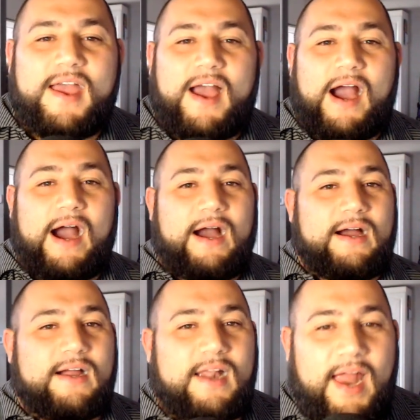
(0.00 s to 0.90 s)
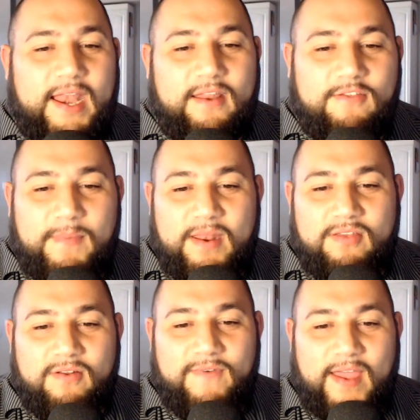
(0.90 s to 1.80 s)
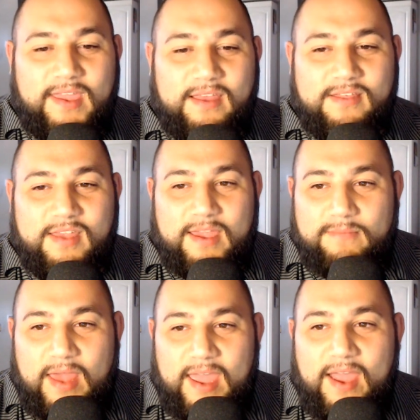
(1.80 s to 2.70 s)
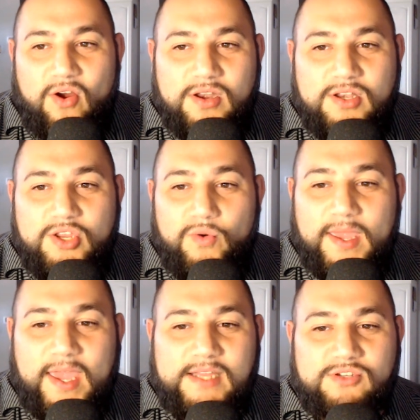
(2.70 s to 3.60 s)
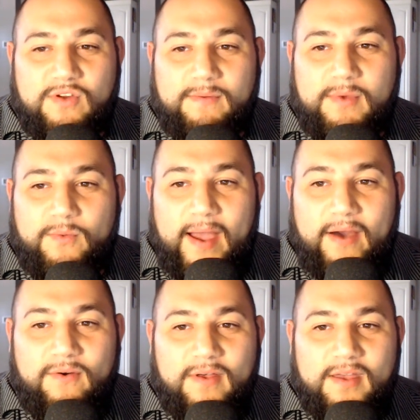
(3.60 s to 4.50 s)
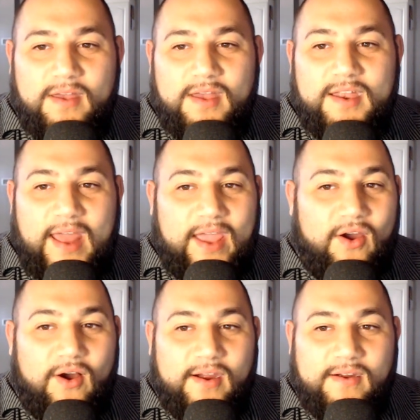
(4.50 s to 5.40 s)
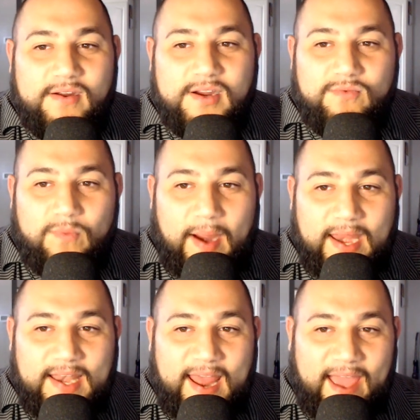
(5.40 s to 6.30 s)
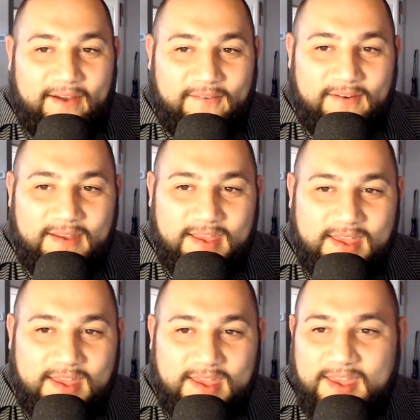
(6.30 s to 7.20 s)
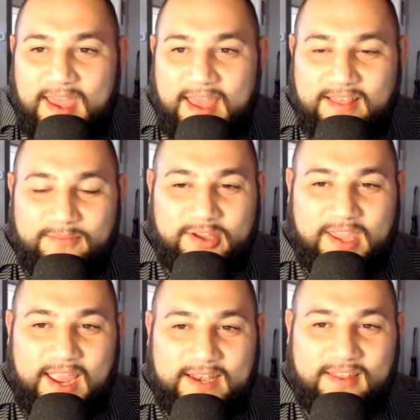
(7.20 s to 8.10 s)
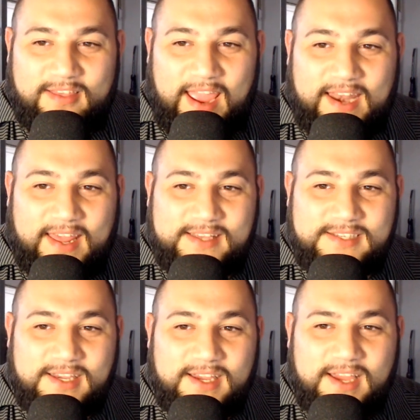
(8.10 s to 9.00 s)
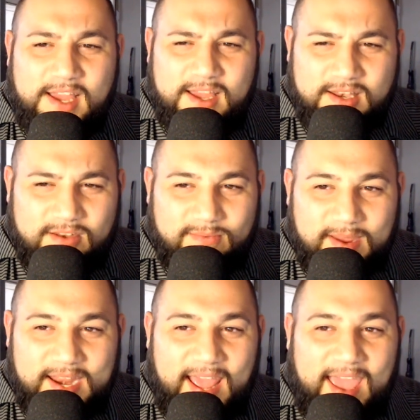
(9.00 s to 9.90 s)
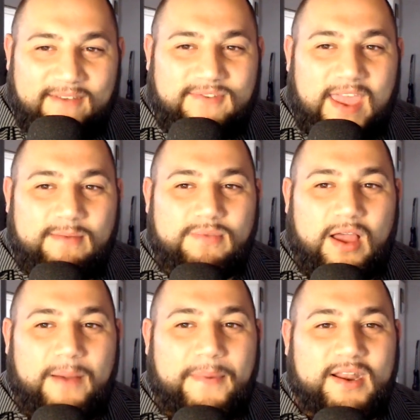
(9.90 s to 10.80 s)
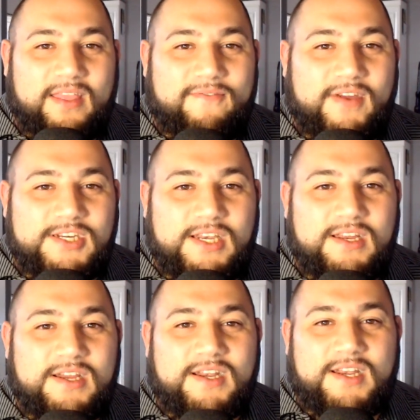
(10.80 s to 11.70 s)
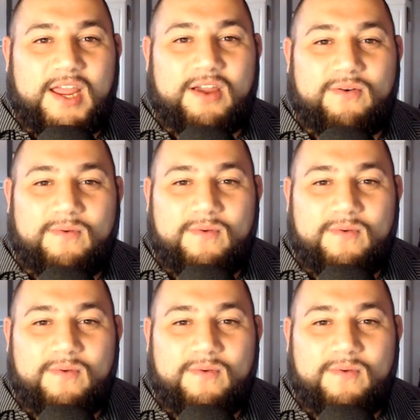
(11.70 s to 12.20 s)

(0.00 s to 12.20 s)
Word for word: And this Minnesota Vikings team, they are doing extremely well. They are right now, as I'm looking at the standings, 3.5 games up on the division. They're